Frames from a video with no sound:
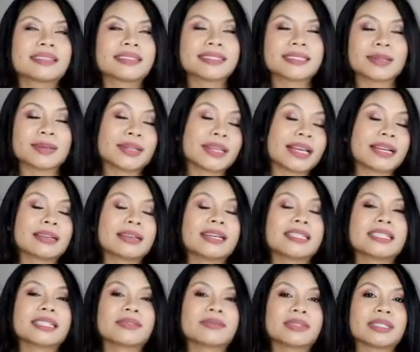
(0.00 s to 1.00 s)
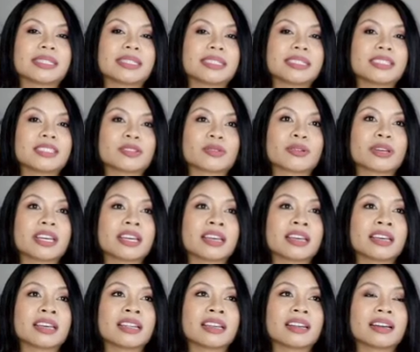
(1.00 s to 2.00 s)
So yeah, I didn't really enjoy
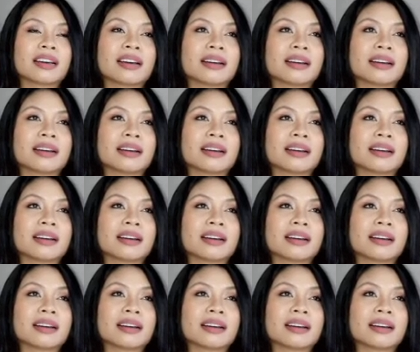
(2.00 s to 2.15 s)
it.